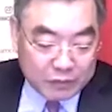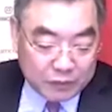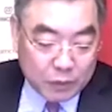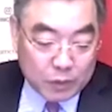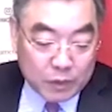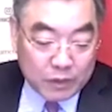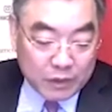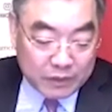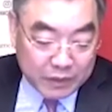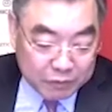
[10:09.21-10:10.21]
for
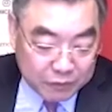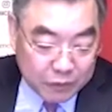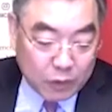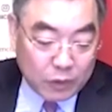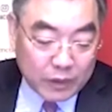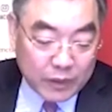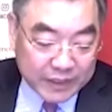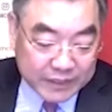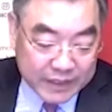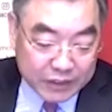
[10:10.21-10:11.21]
the 4
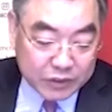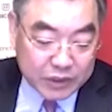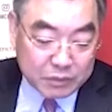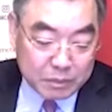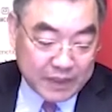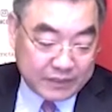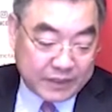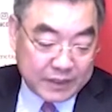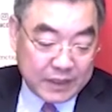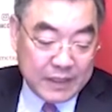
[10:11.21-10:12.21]
consecutive
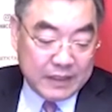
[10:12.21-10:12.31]
months.